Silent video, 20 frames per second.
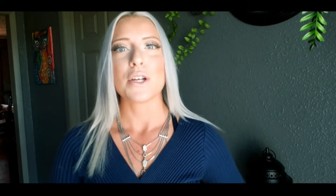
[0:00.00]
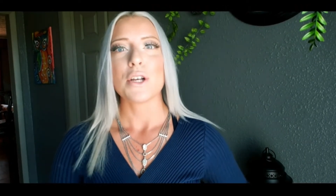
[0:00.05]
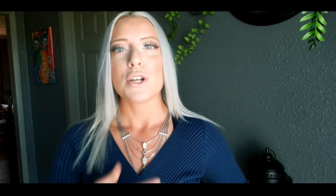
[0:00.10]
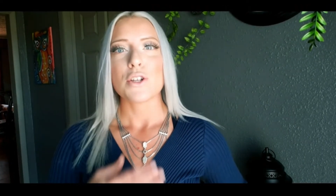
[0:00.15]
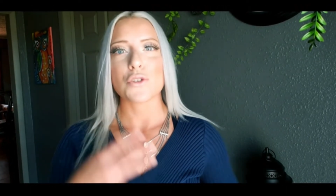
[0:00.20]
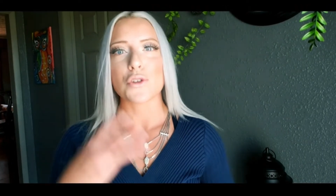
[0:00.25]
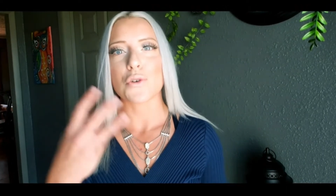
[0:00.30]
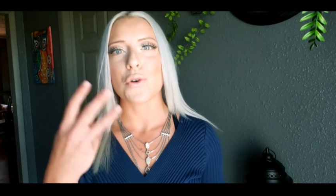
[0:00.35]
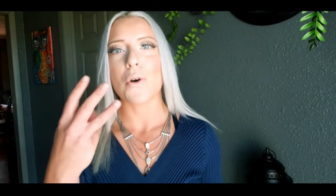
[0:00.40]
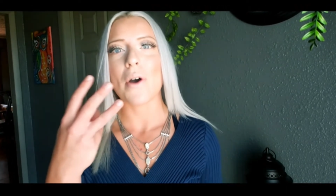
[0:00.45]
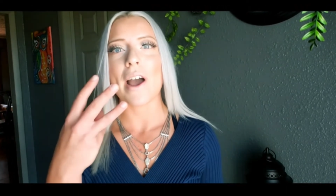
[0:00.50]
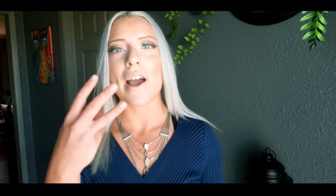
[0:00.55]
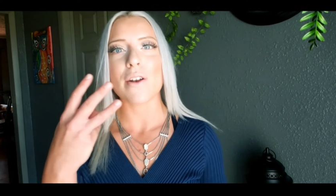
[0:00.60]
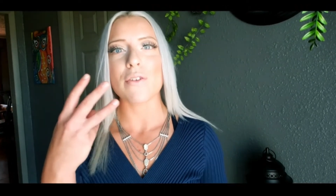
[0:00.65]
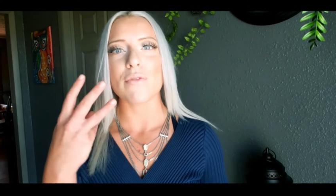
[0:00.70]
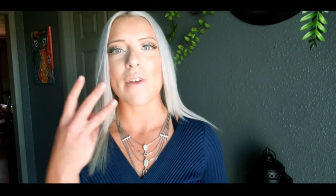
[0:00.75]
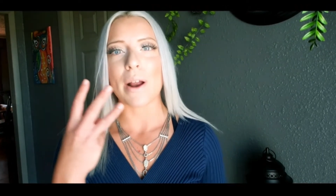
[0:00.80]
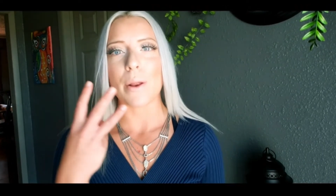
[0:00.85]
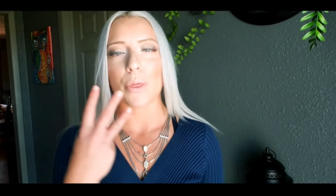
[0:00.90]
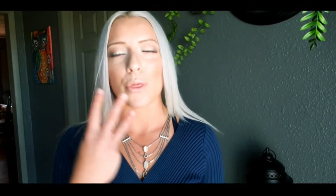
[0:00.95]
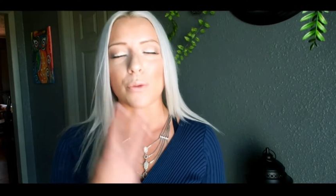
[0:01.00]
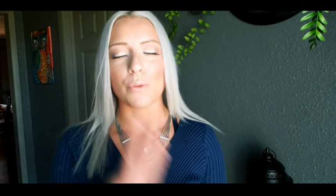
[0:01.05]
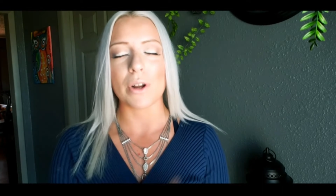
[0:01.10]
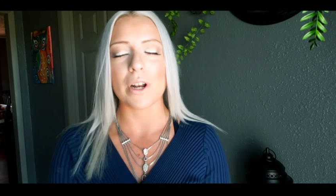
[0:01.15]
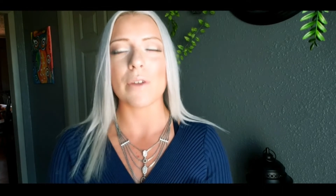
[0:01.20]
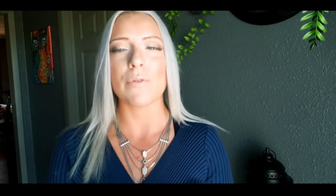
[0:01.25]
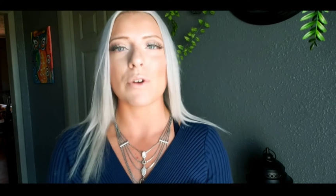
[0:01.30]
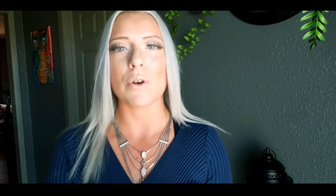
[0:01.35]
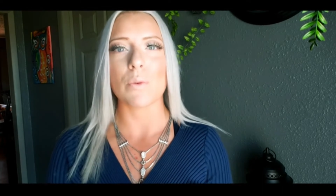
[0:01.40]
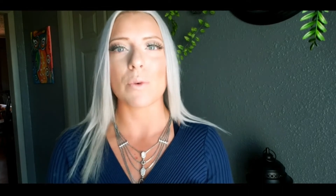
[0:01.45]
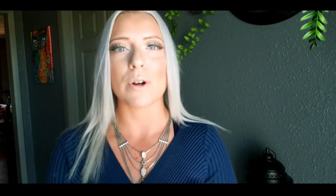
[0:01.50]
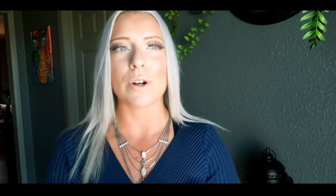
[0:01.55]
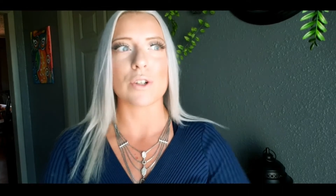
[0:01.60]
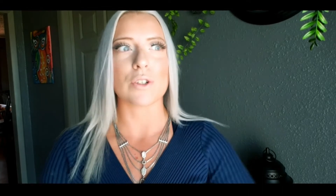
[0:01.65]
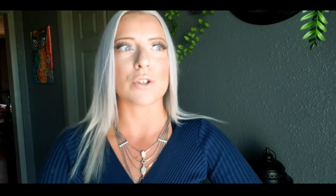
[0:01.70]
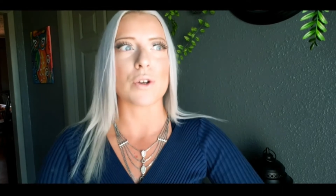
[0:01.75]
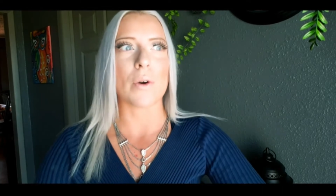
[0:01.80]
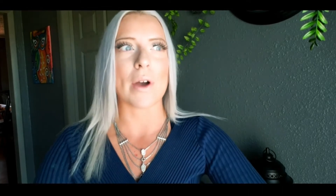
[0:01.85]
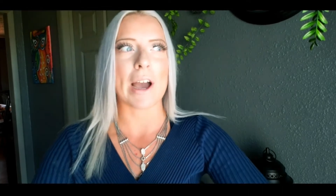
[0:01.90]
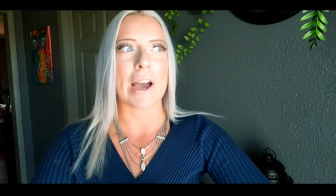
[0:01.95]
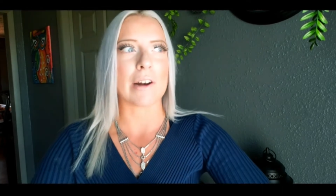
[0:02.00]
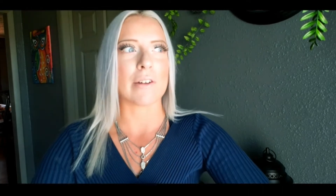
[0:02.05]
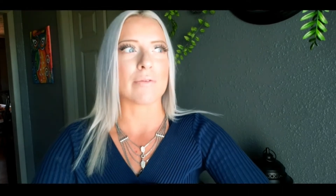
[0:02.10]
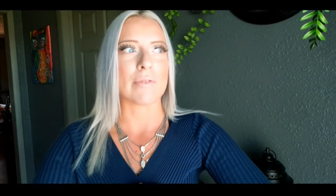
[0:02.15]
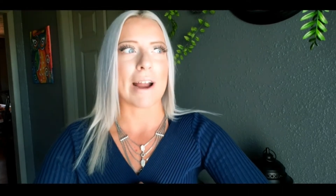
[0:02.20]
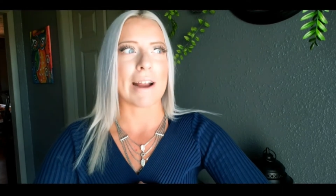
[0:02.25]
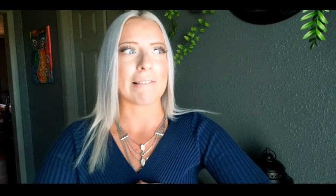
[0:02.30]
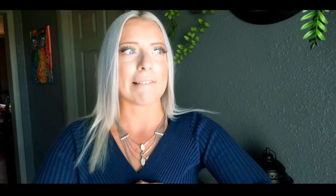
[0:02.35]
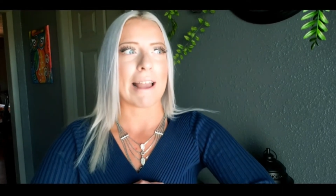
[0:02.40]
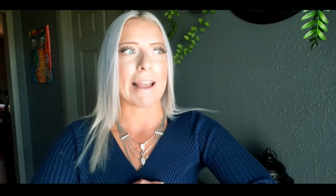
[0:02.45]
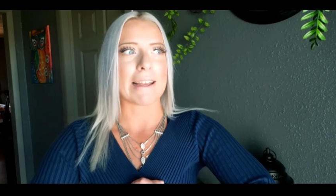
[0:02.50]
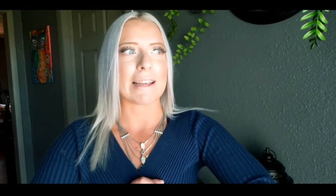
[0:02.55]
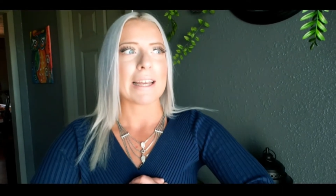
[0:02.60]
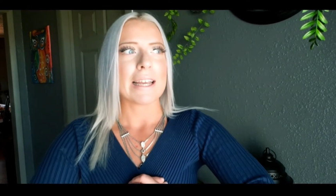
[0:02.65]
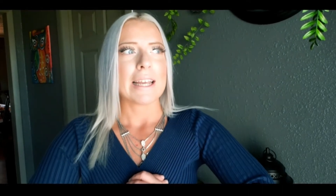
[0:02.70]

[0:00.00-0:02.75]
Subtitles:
So go ahead and write 3 different words. Go ahead and write like